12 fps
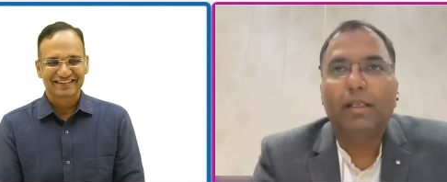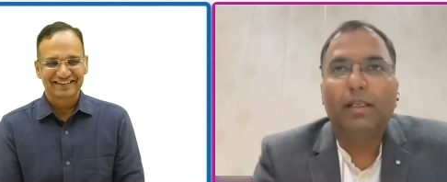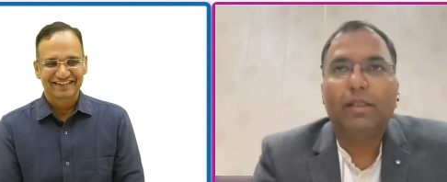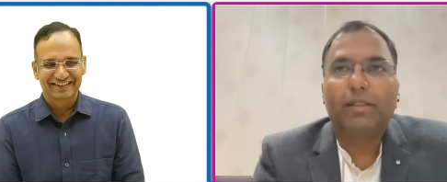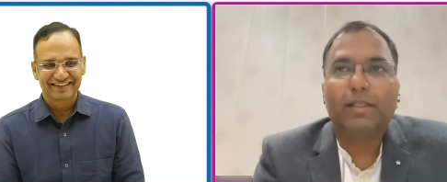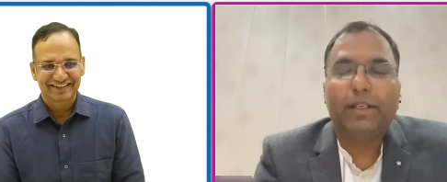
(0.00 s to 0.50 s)

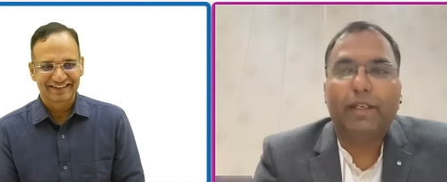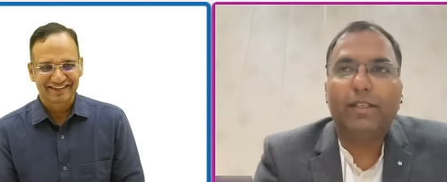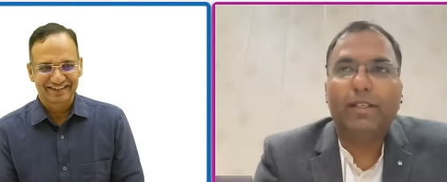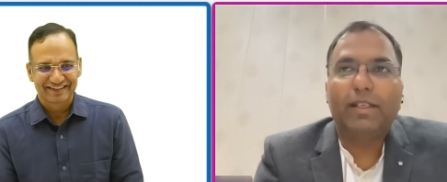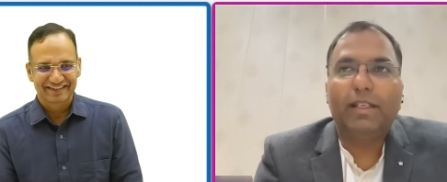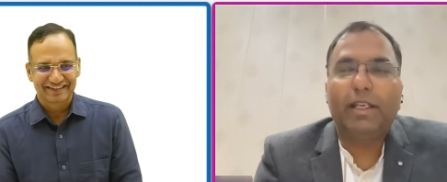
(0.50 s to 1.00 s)
Speaker 1: Sir,
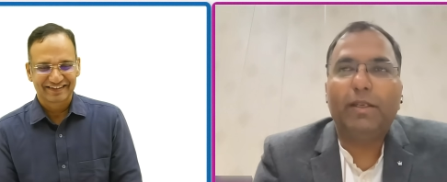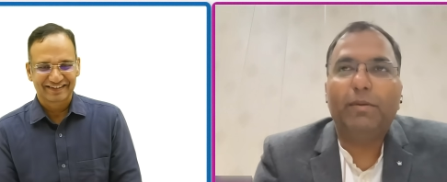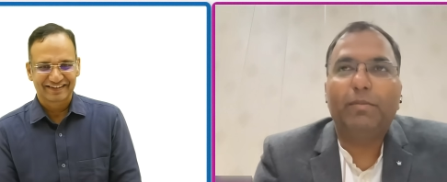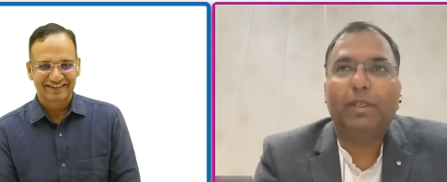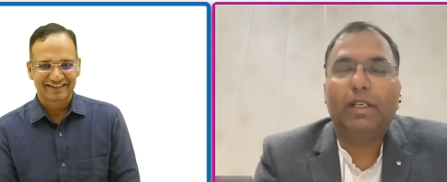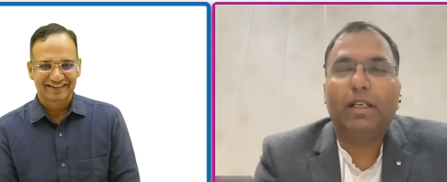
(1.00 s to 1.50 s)

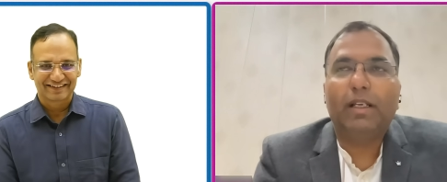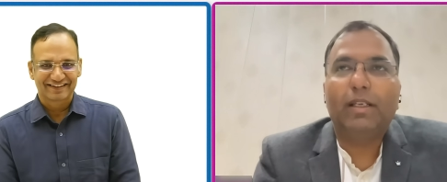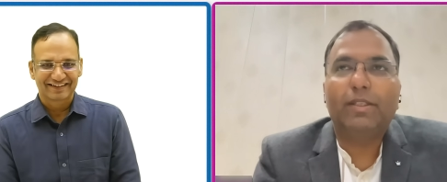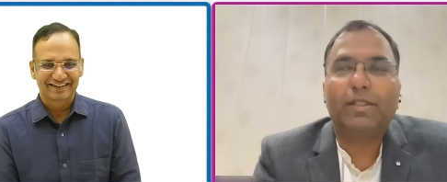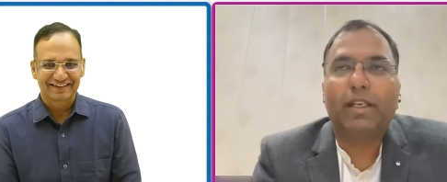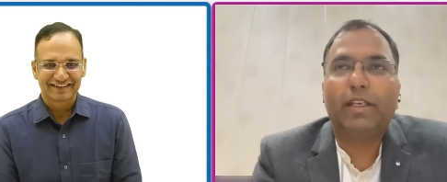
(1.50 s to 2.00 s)
initially I
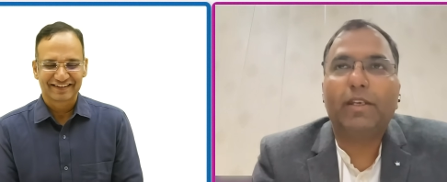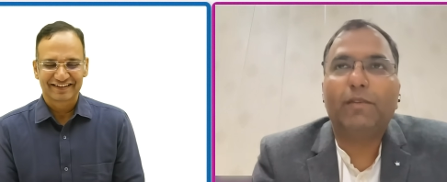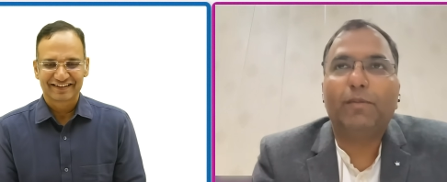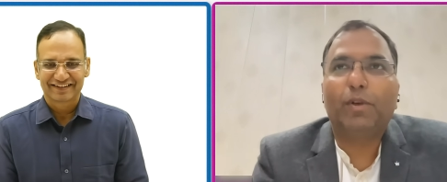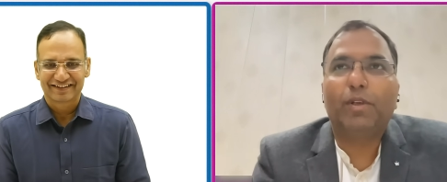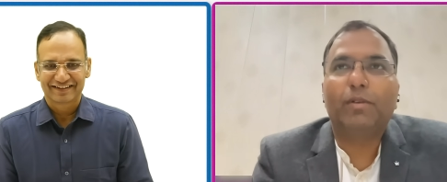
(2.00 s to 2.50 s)
started
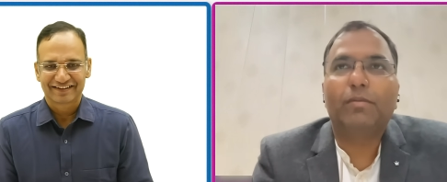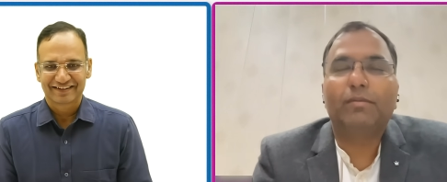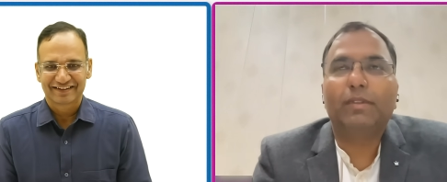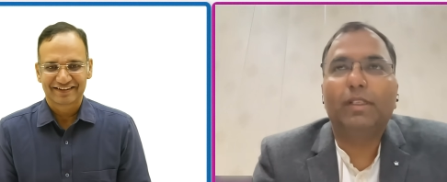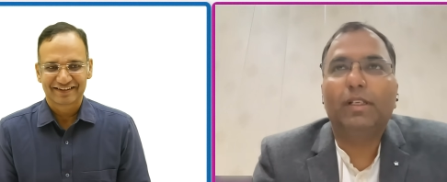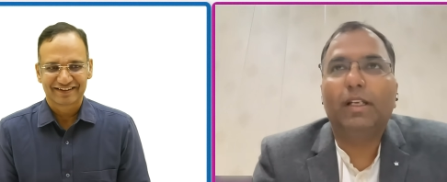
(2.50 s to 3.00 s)
for
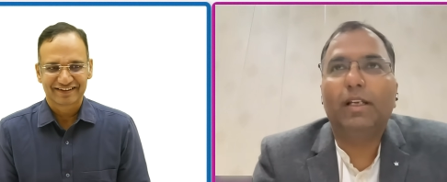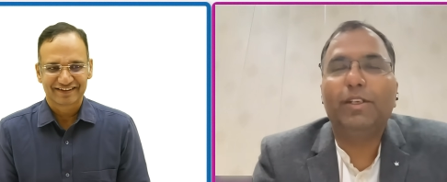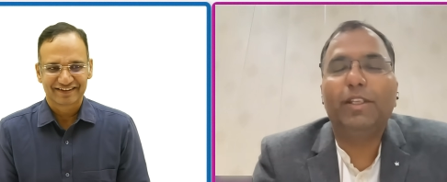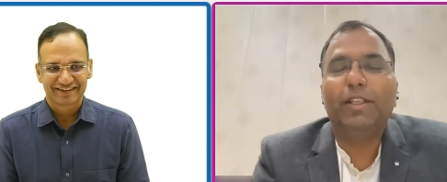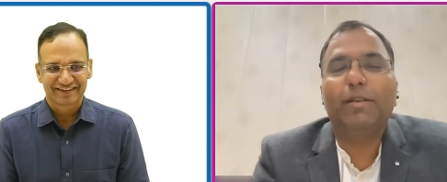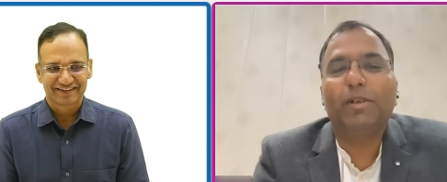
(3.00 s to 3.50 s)

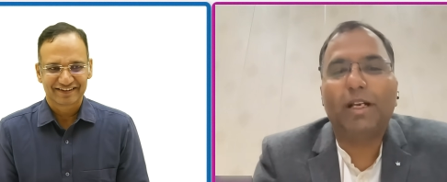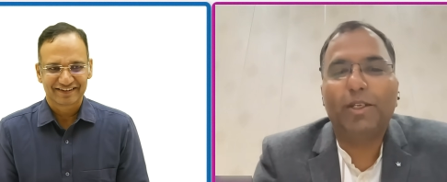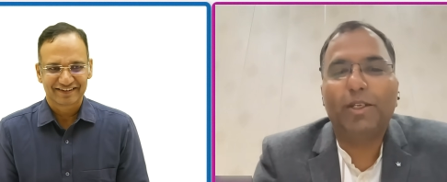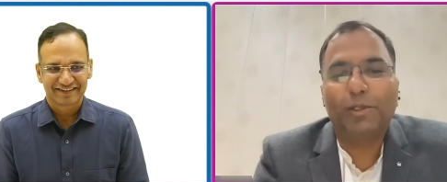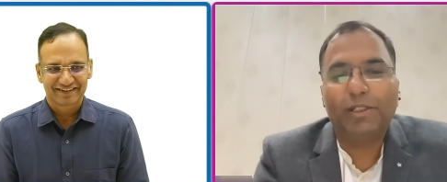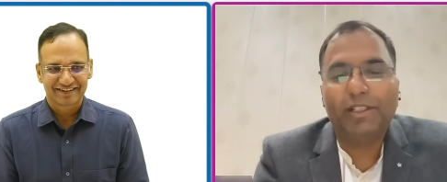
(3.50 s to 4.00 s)
DM
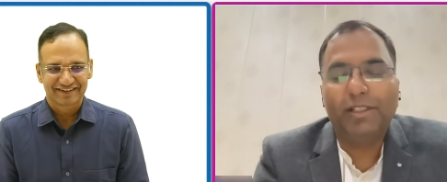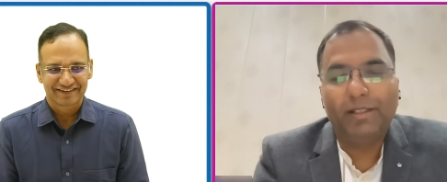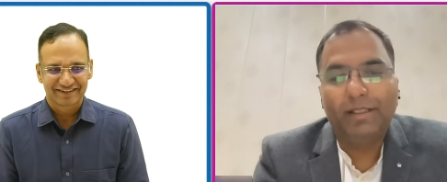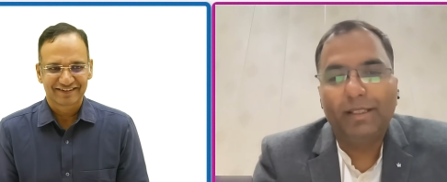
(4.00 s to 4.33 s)
Cardiology.